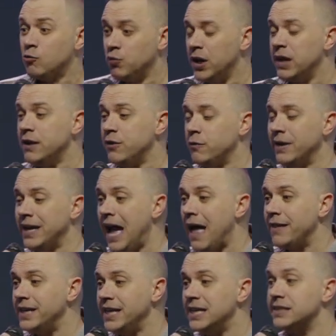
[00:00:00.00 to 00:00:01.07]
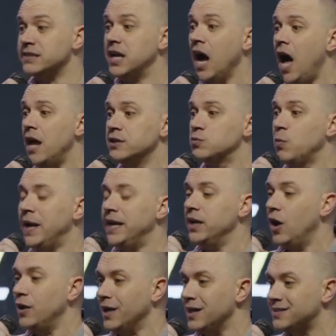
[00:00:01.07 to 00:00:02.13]
Really, the reality is God is
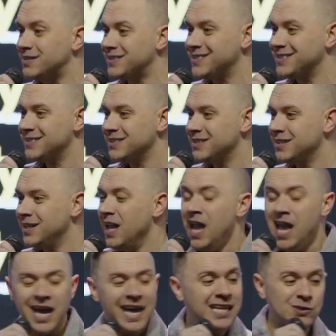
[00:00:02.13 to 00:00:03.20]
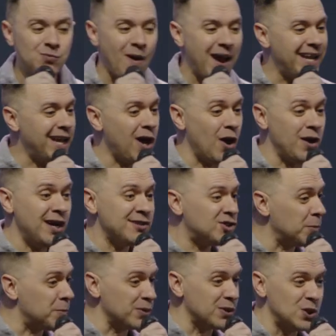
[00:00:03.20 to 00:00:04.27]
waiting on us. He's waiting on us
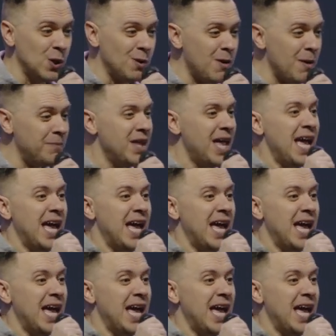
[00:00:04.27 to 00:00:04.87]
to pursue Him.